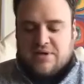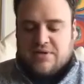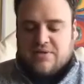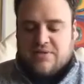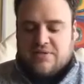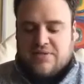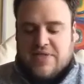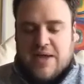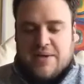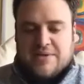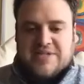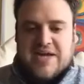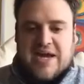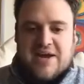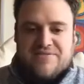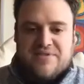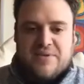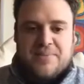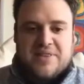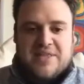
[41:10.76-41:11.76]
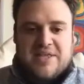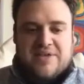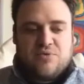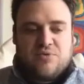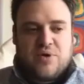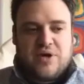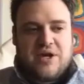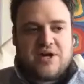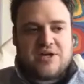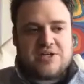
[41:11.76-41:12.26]
that's side of it. But then even
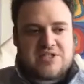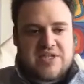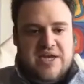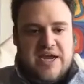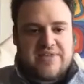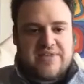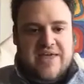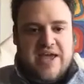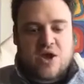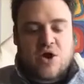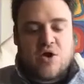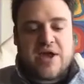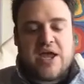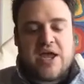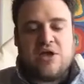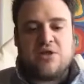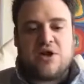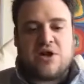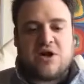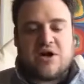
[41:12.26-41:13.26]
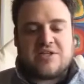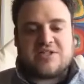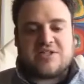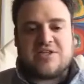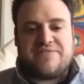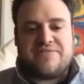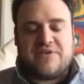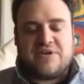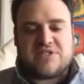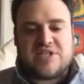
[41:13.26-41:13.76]
what you're saying, like, okay, you learn all this
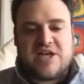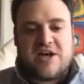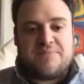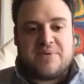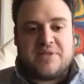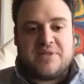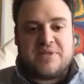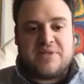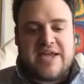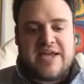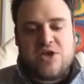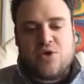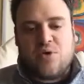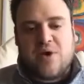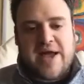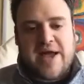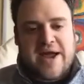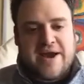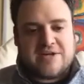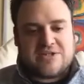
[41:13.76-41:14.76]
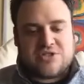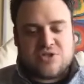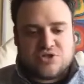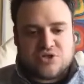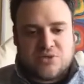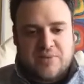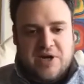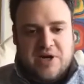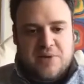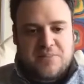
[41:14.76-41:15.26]
stuff yourself, but then, yeah, you want to hire a
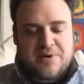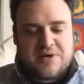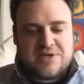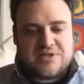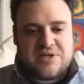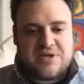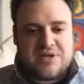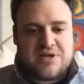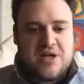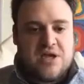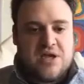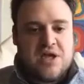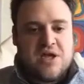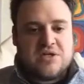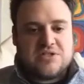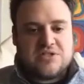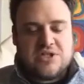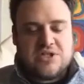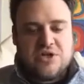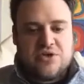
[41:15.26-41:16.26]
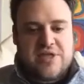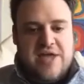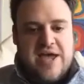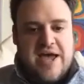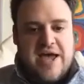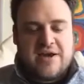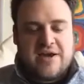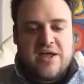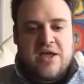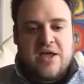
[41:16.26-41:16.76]
social media person to do
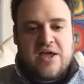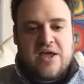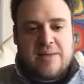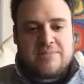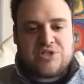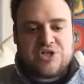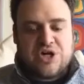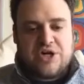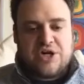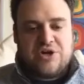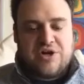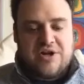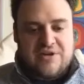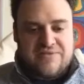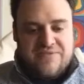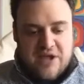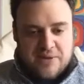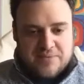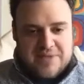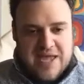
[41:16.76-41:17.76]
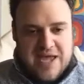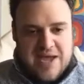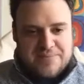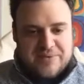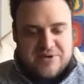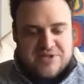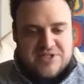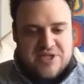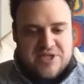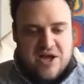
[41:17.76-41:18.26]
that. I'm sure you didn't develop the app
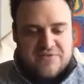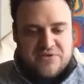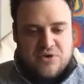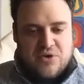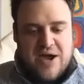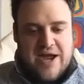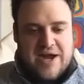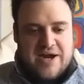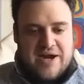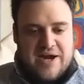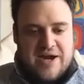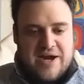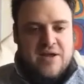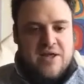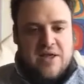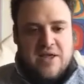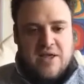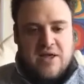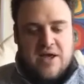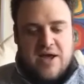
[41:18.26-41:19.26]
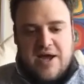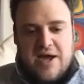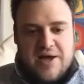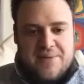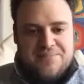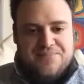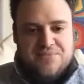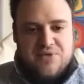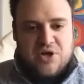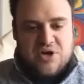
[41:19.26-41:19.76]
yourself. You hired,
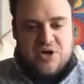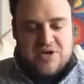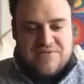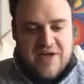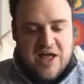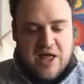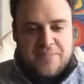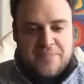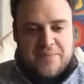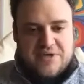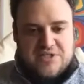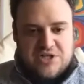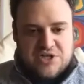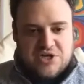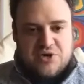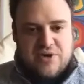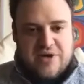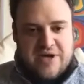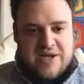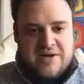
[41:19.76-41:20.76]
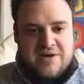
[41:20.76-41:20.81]
developers to do it.